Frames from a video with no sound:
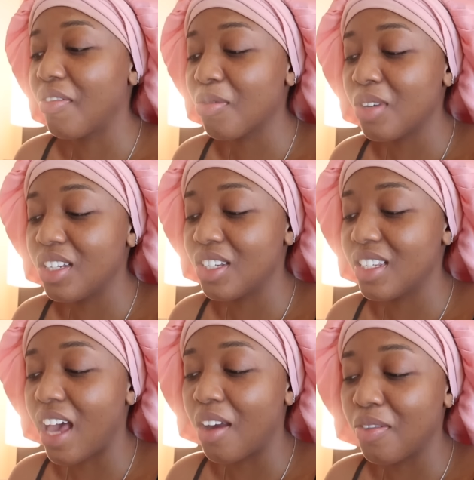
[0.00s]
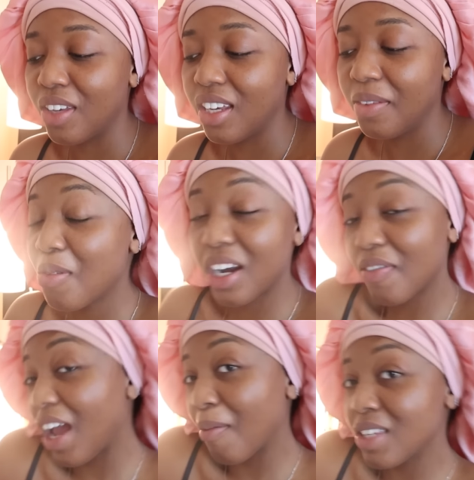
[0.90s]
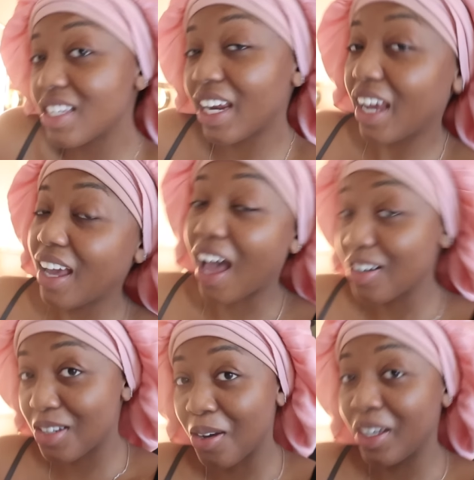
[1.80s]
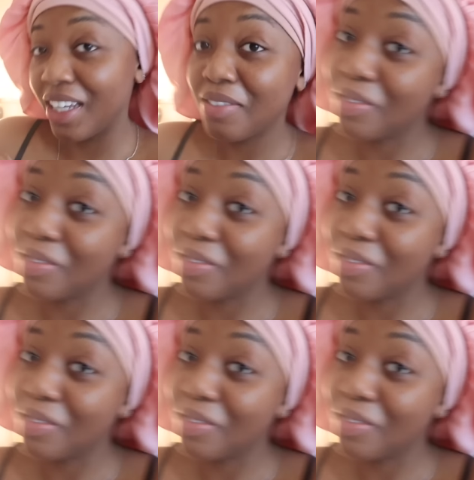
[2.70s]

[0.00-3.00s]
Everyone is just out of it. Whatever happens today, I'll show it.